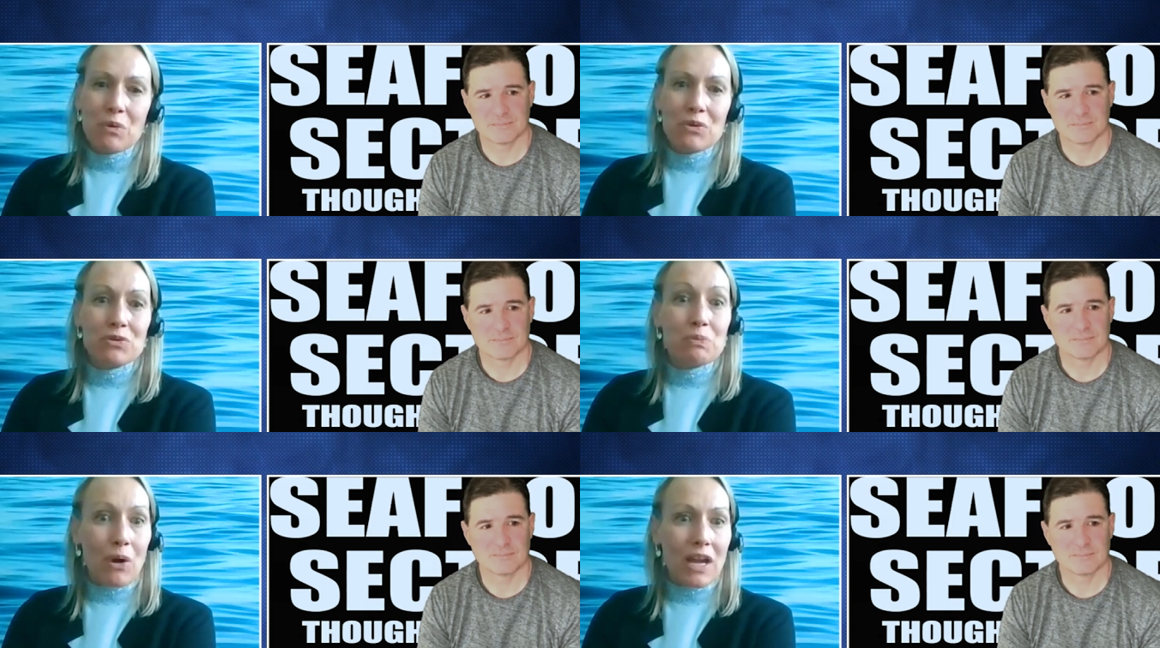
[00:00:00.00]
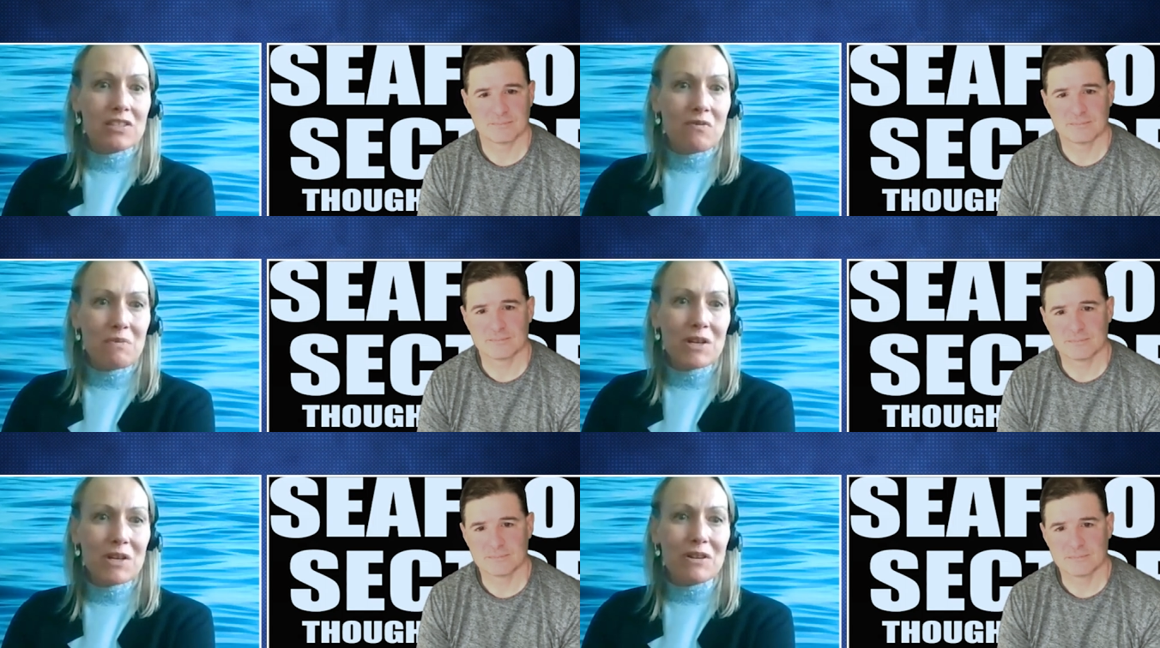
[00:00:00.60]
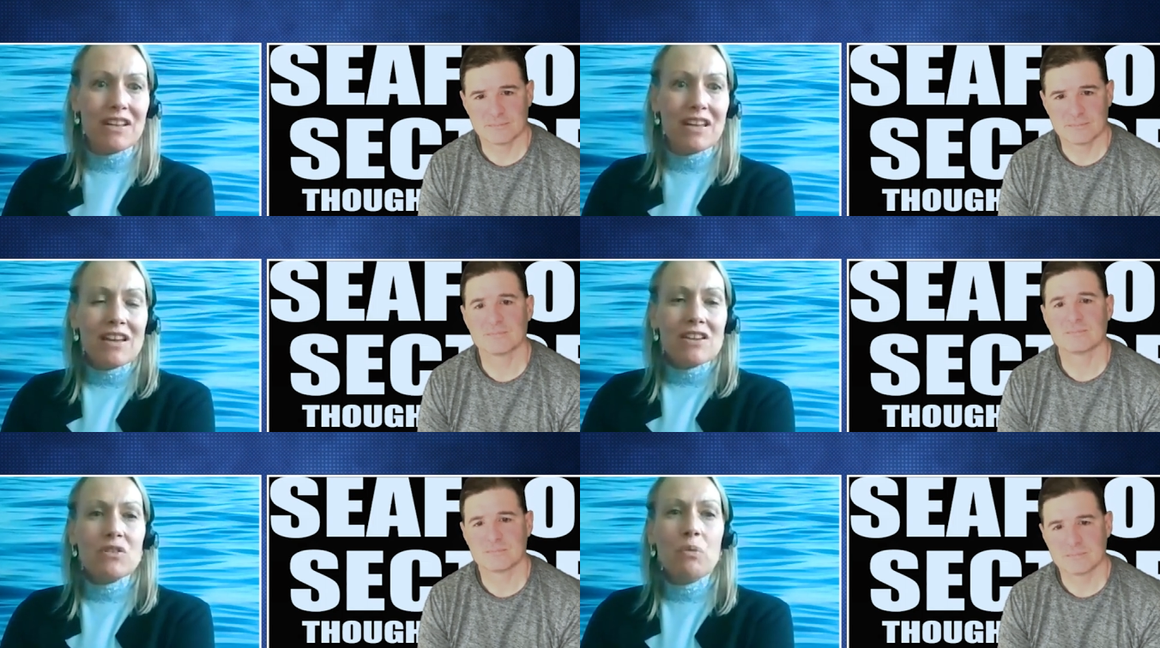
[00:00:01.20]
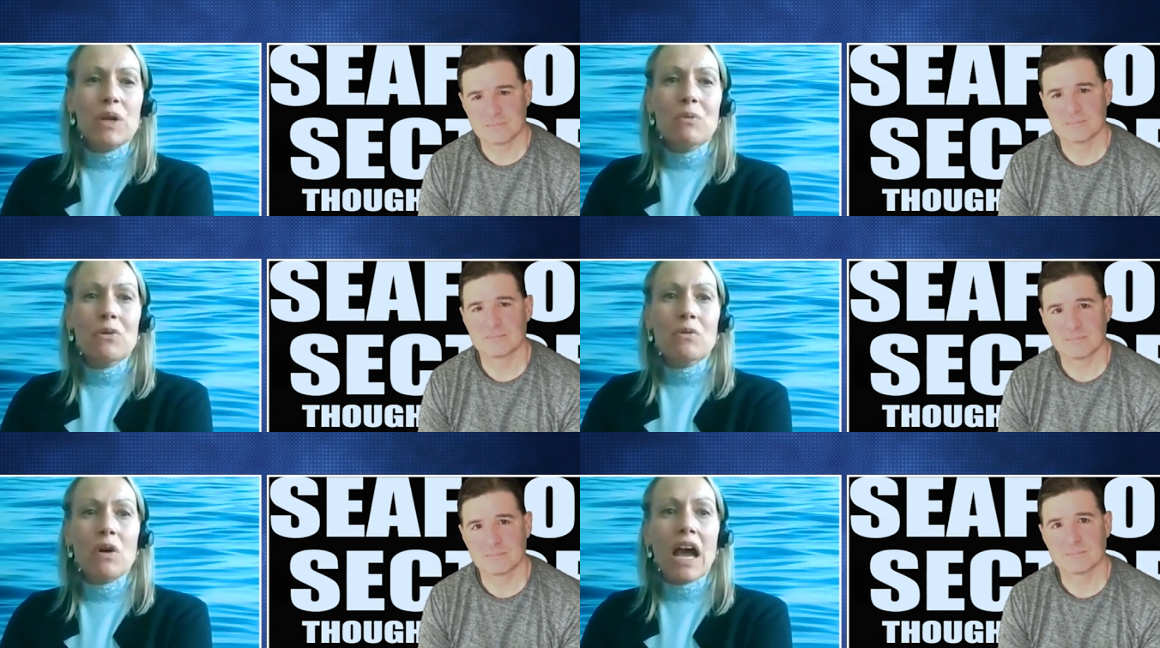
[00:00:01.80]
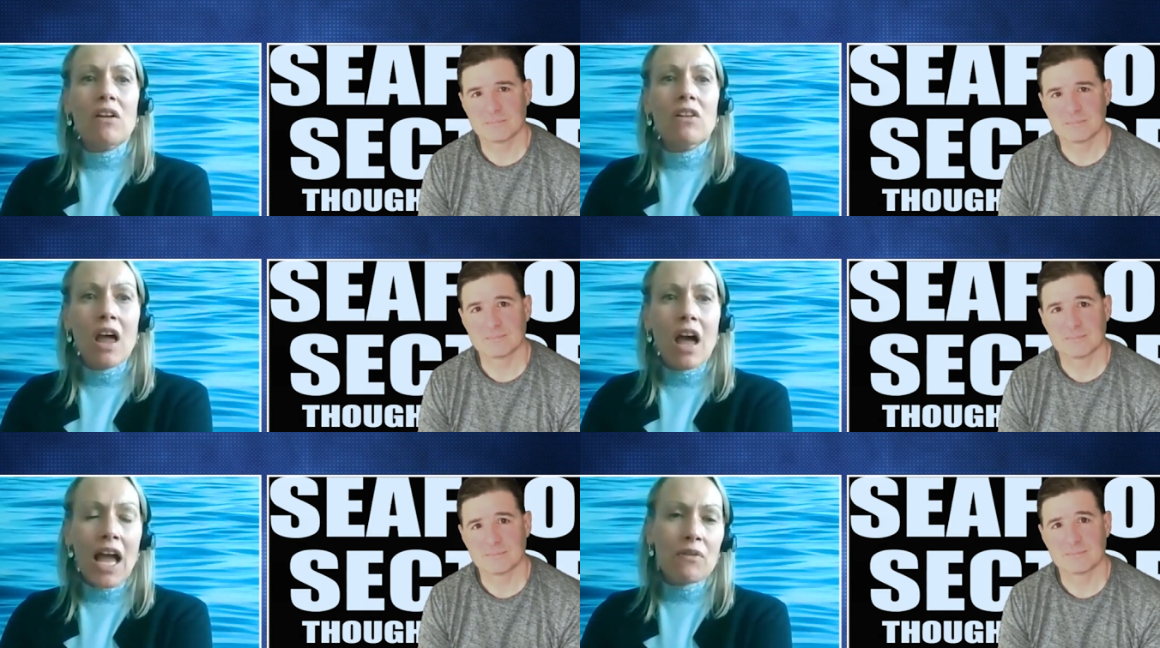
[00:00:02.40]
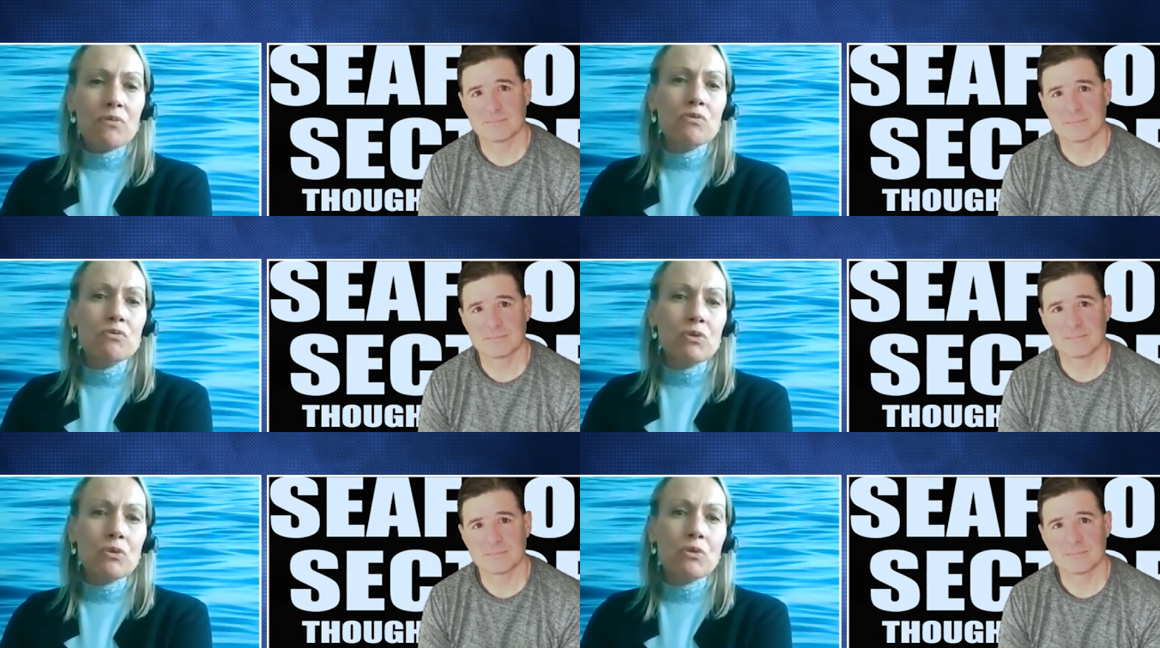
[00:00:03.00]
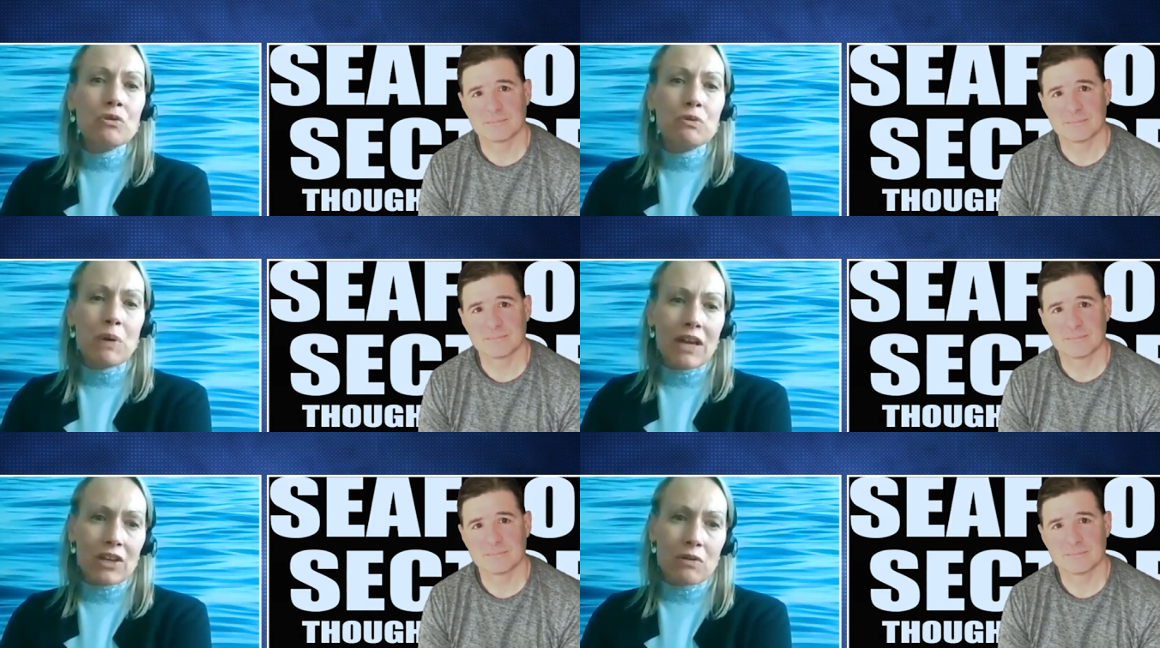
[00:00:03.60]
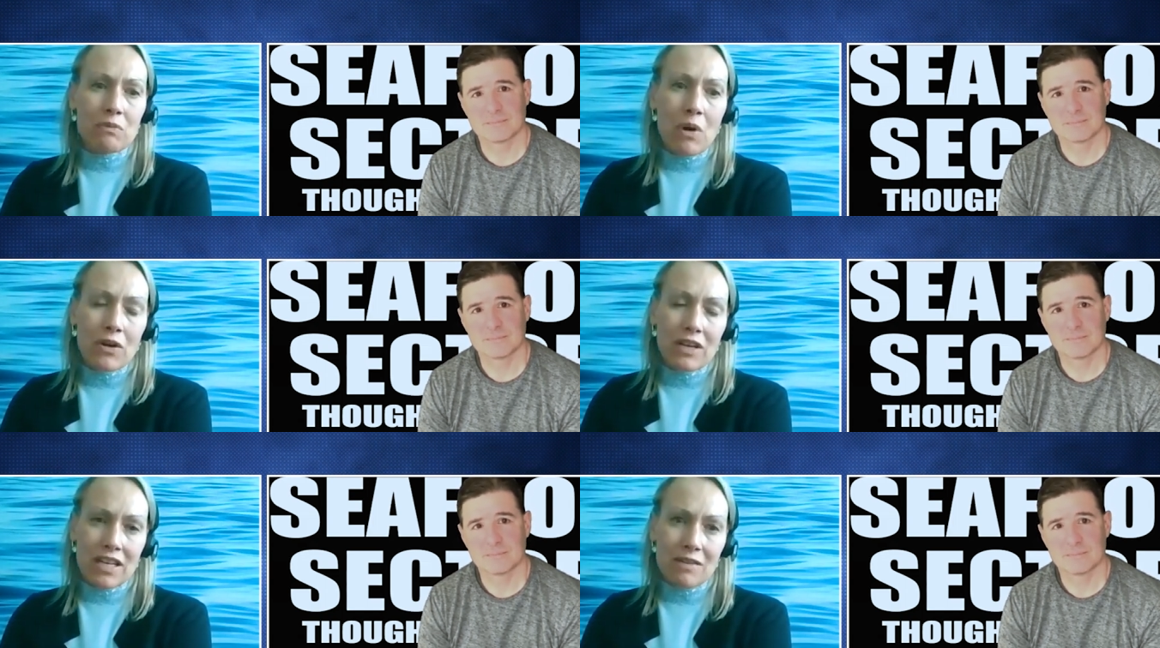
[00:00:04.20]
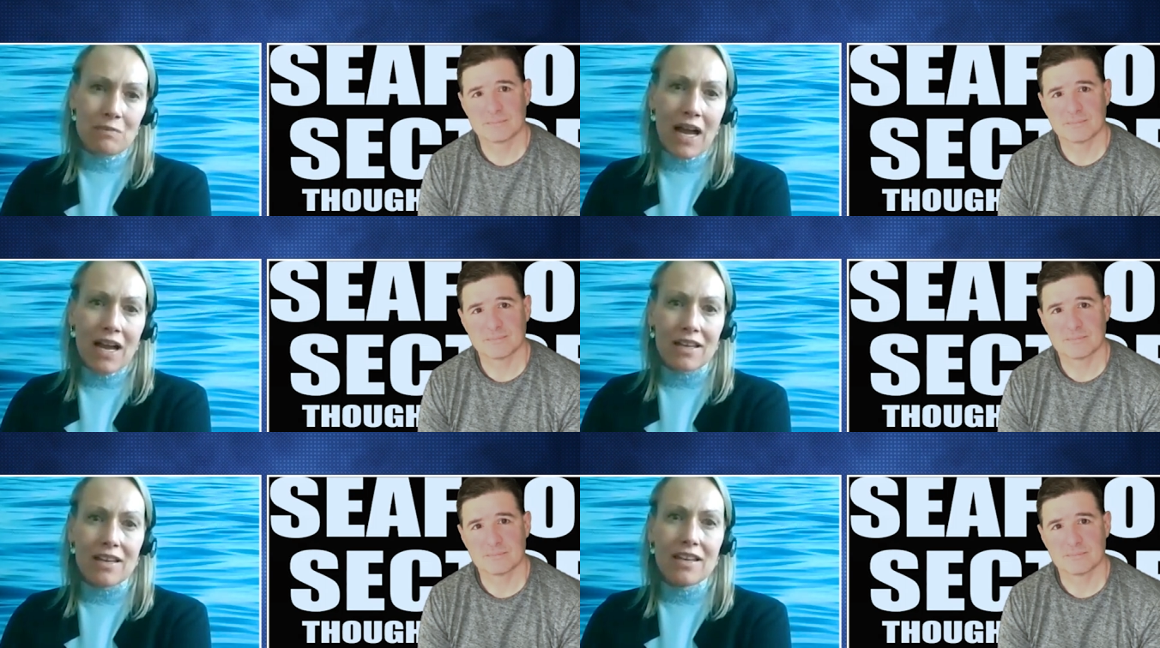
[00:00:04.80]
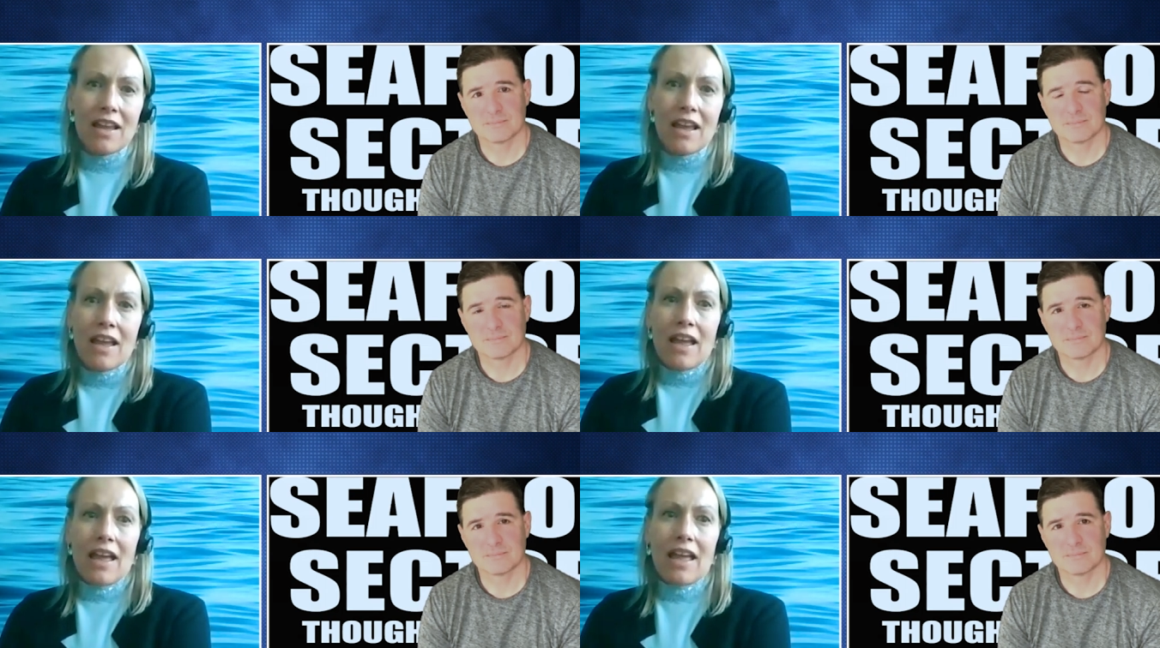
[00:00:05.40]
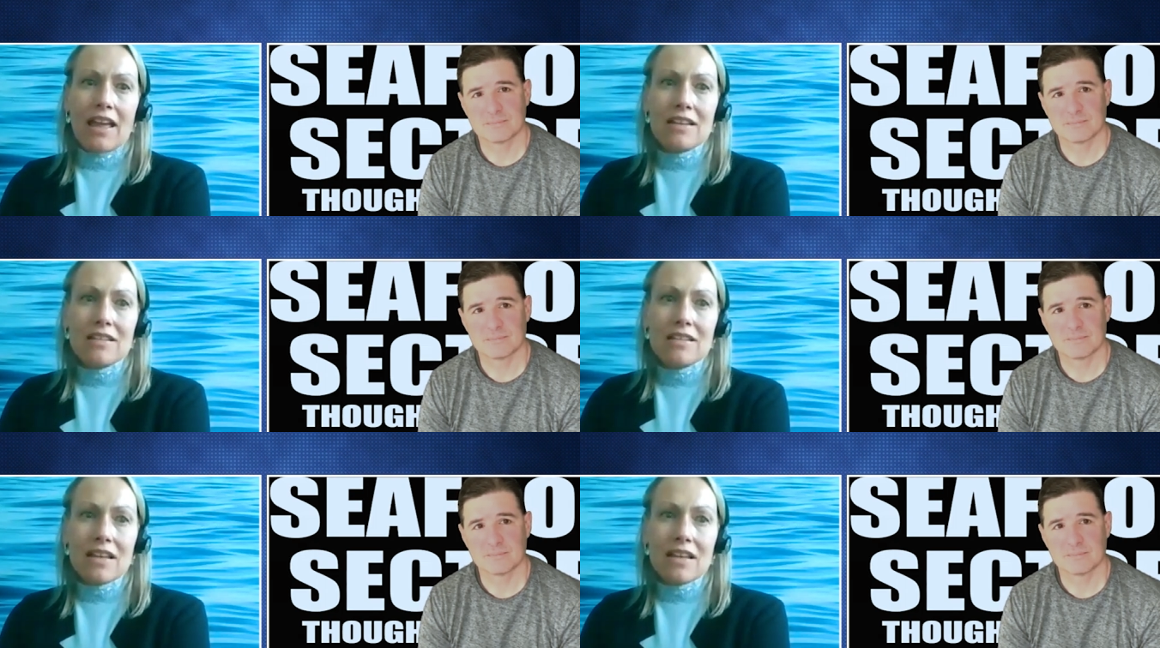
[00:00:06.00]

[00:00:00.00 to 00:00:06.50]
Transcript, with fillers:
Speaker 1: the price of milk so we were our lives were ruled by the commodity market and